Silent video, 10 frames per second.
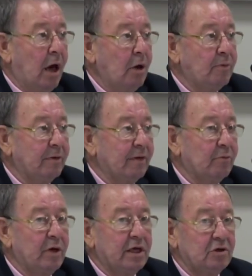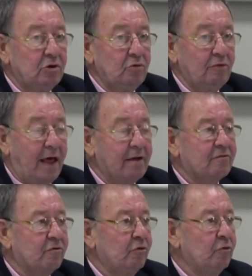hoping that we can do
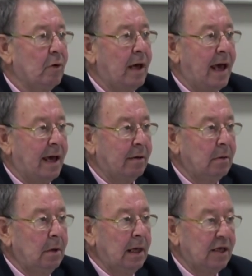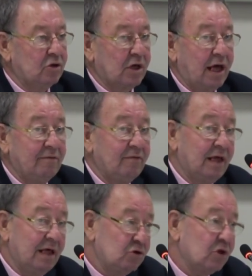that through our Educate
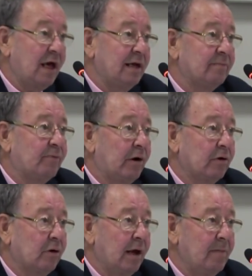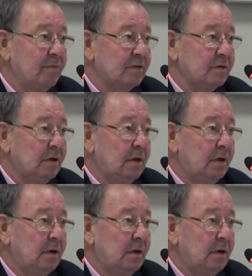the Educator programs.